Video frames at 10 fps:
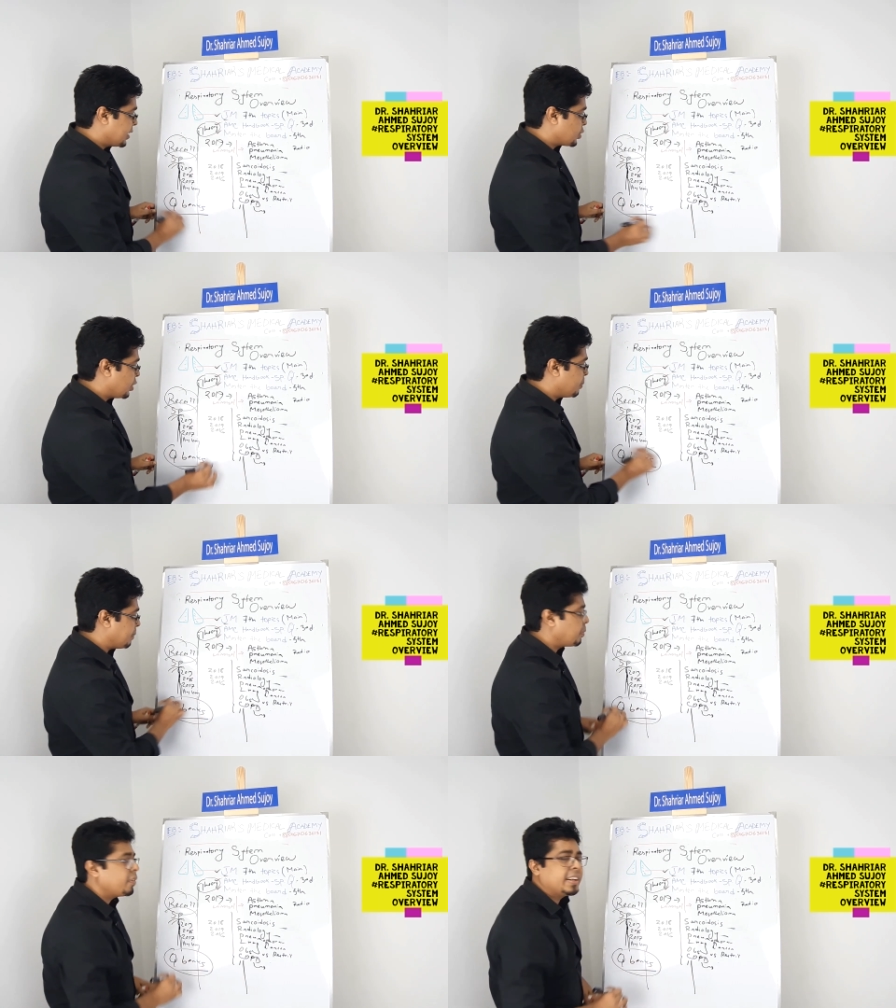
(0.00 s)
So we'll
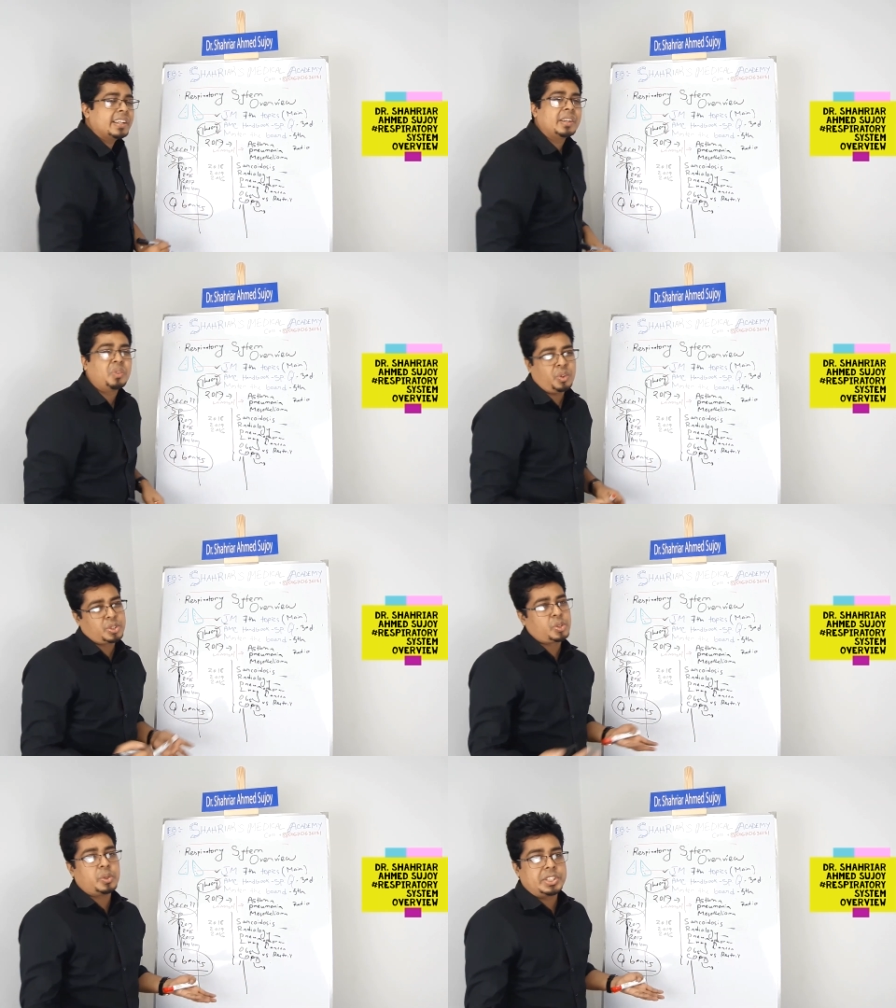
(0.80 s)
be providing you
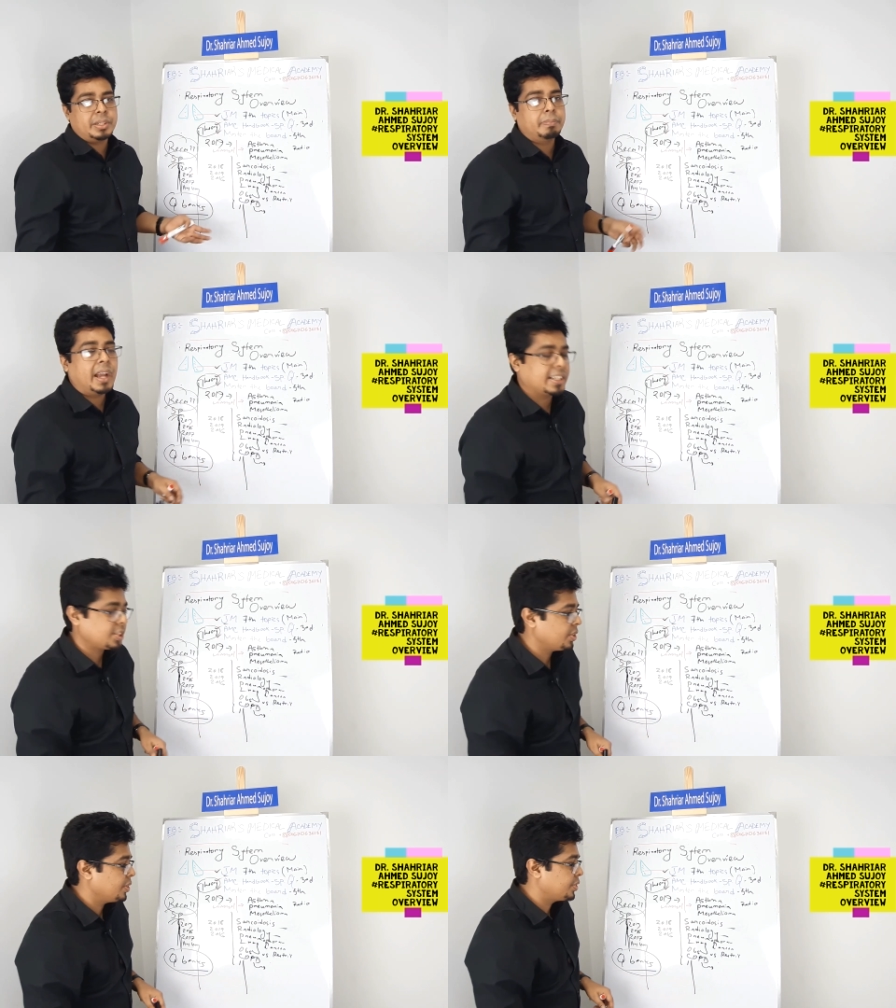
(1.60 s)
also question banks,
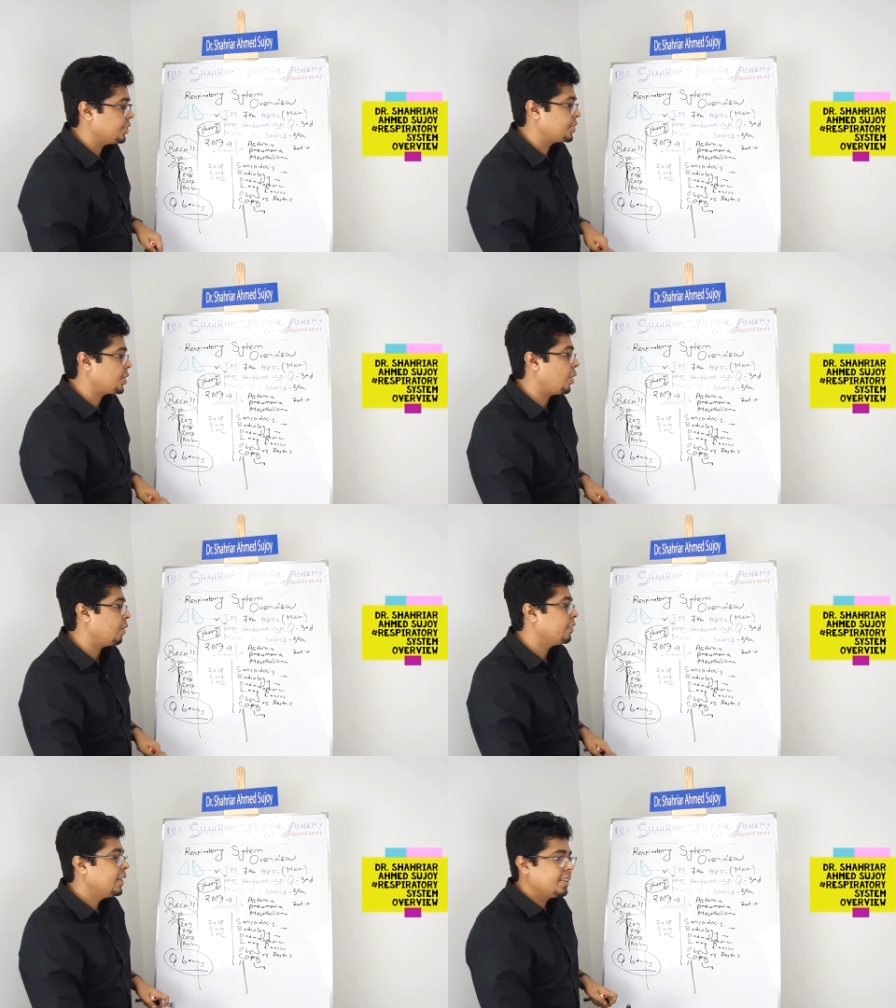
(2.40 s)
so to
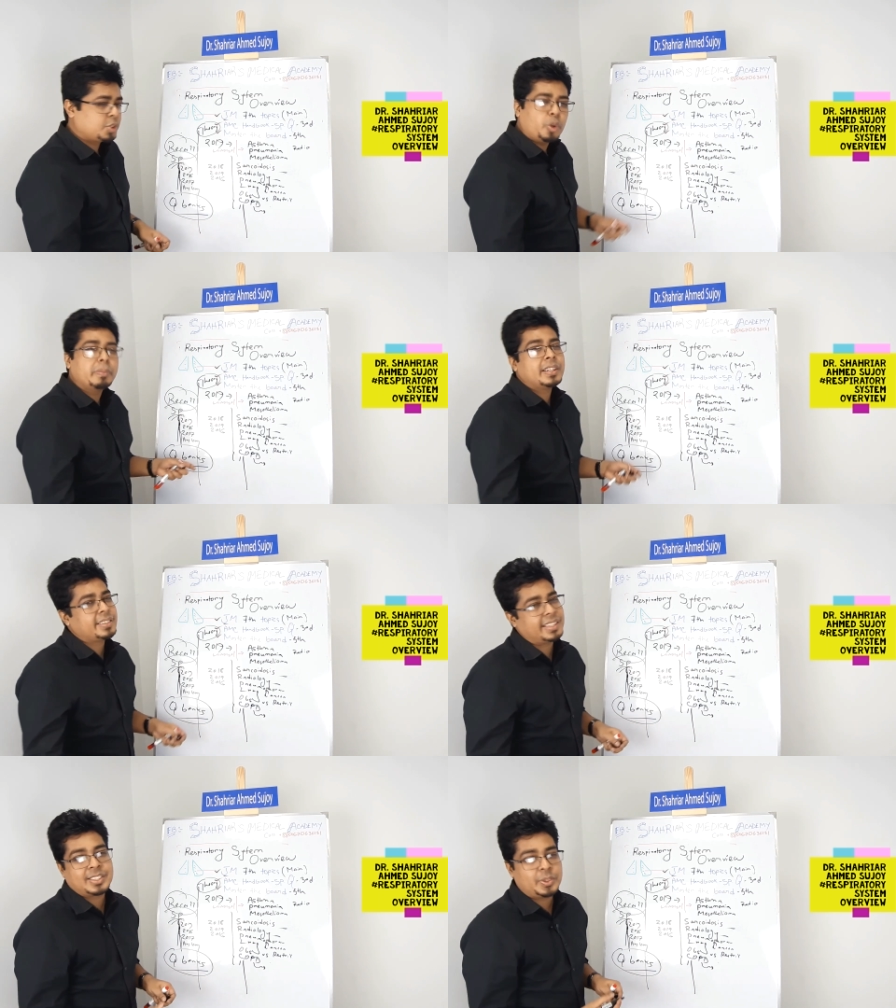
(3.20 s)
solve so many
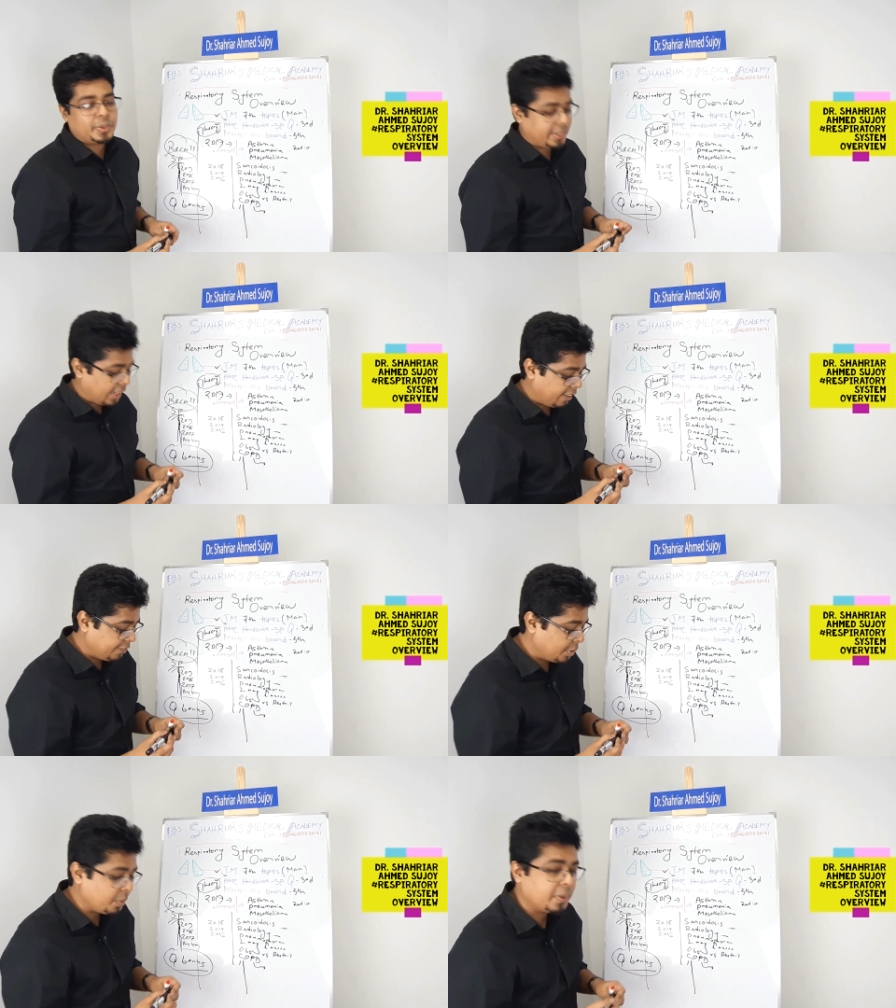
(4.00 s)
things we have,
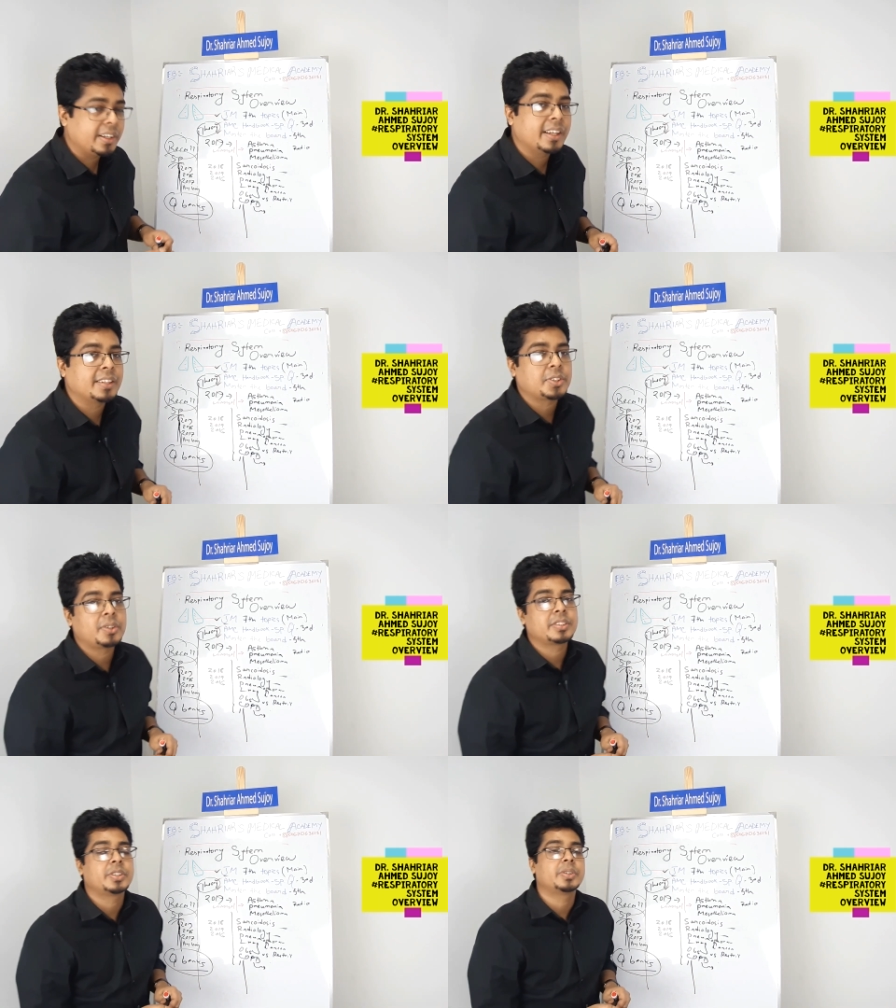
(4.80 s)
don't worry at
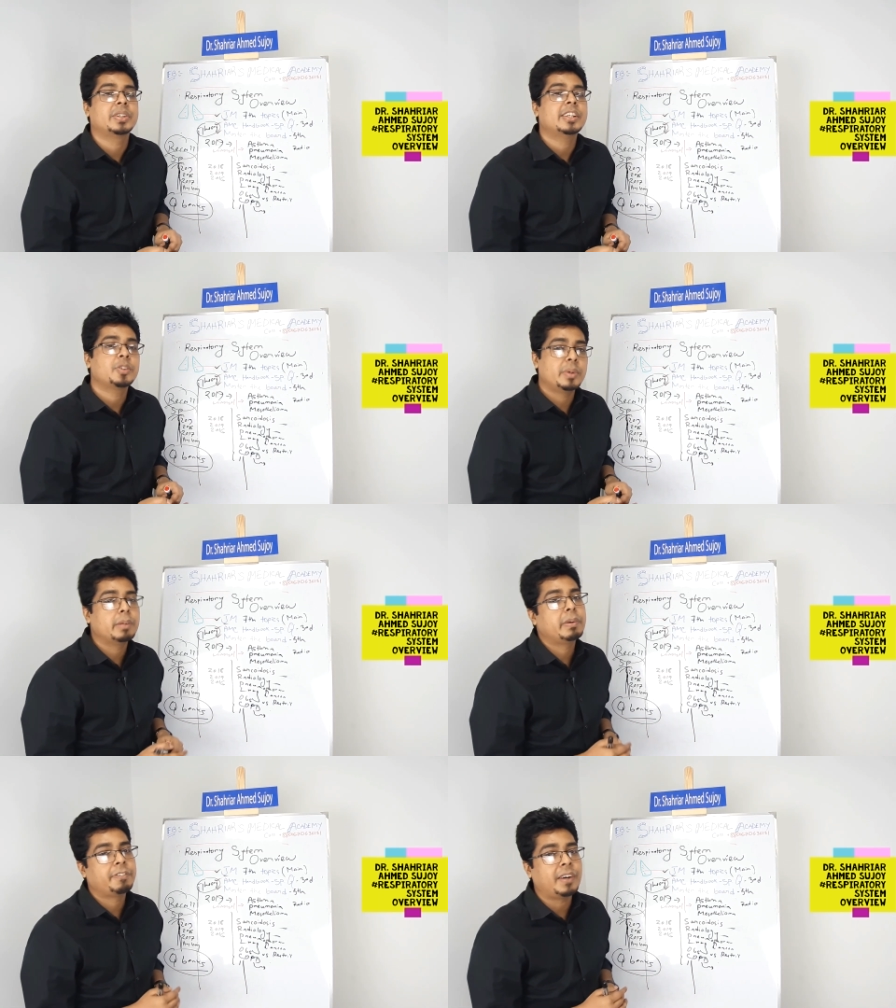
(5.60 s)
all. So it will
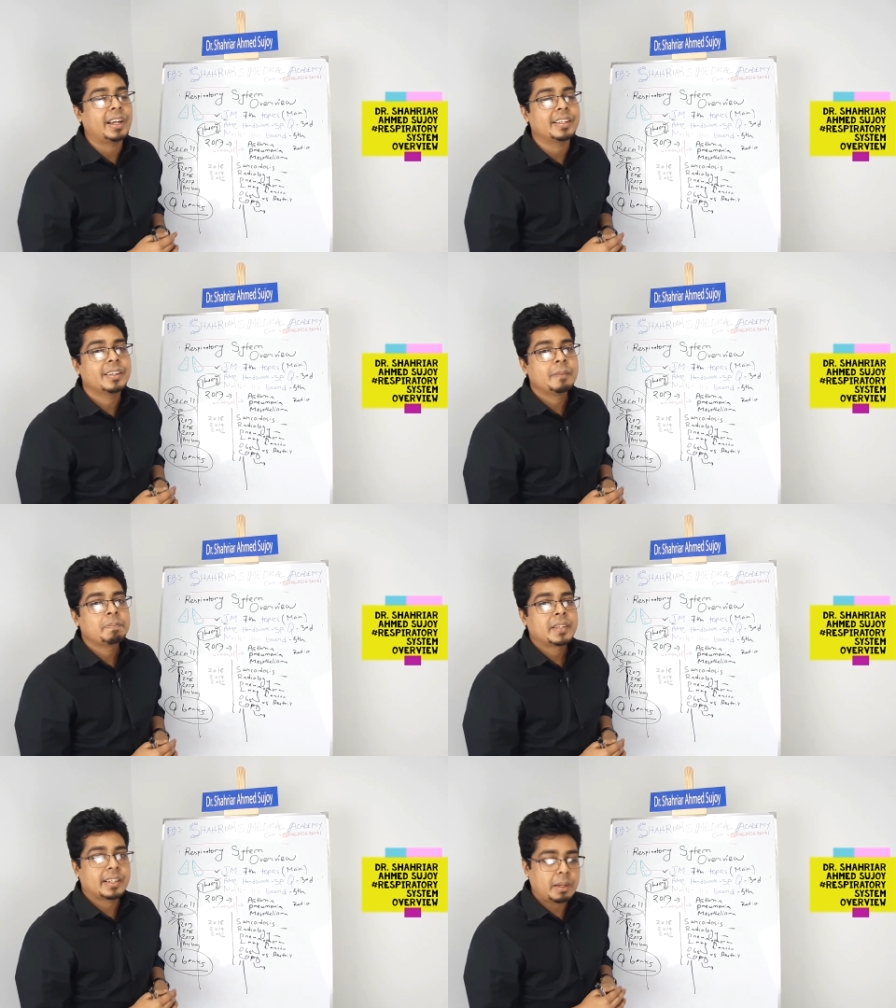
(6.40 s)
be fine
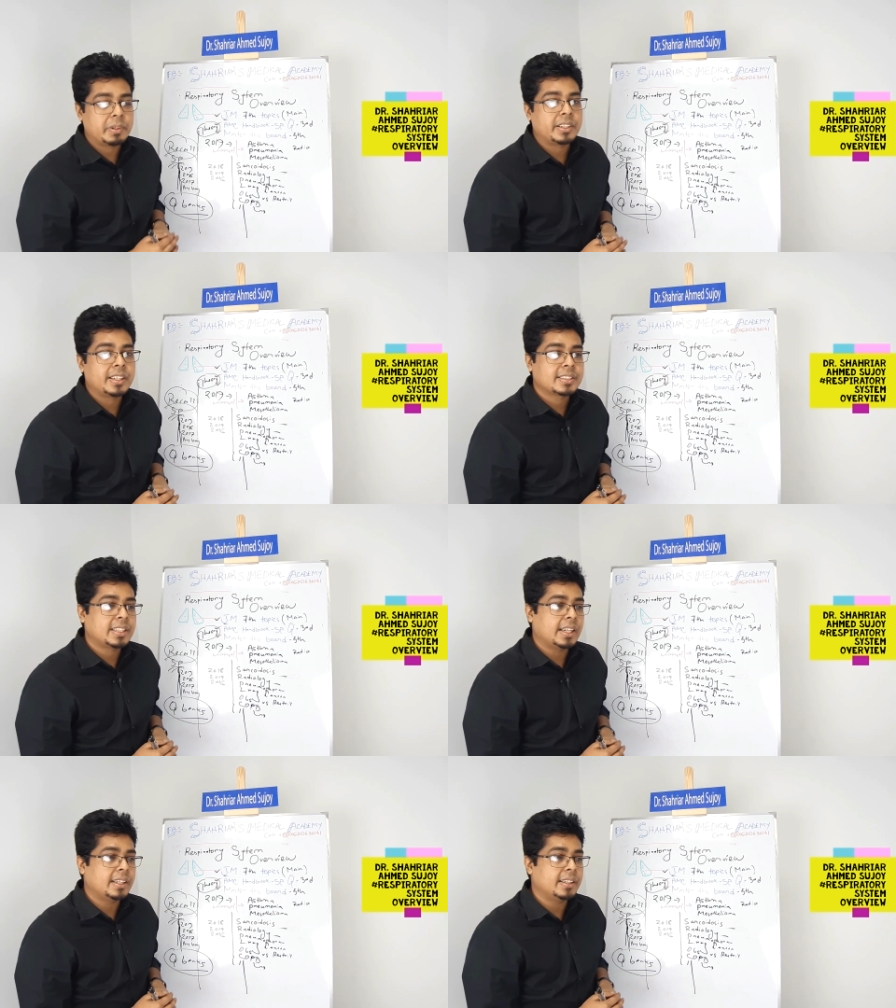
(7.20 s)
in coming days.
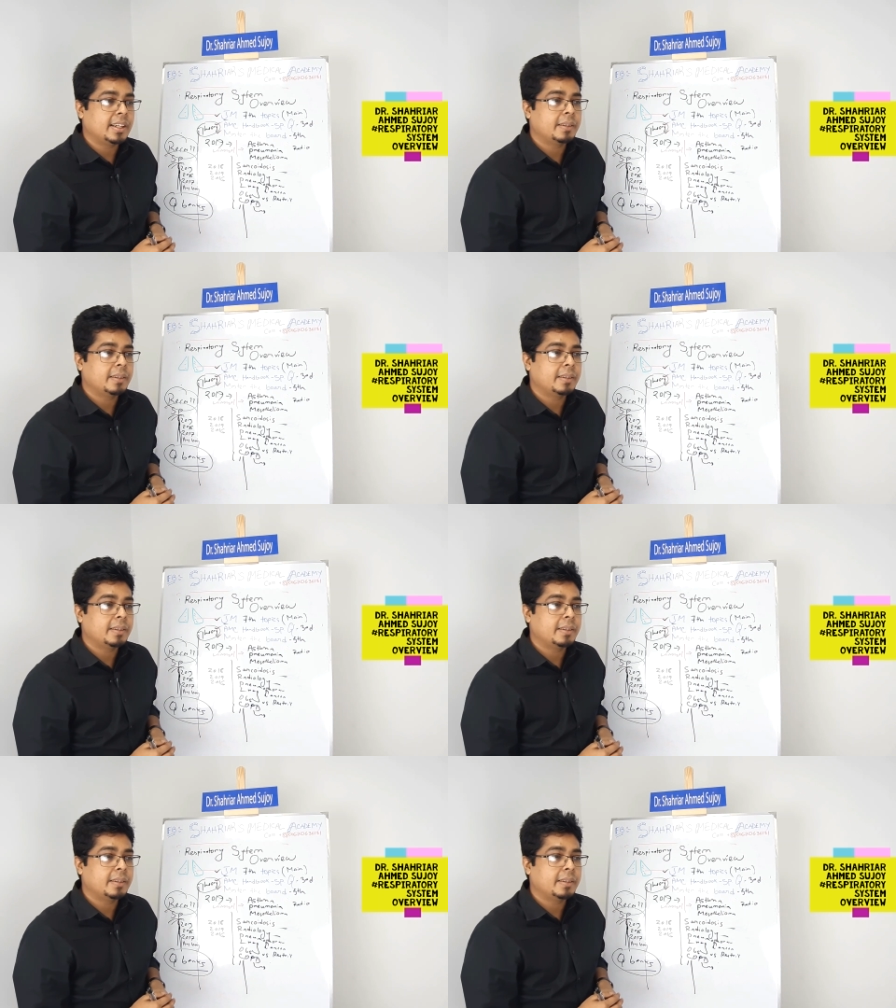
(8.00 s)
And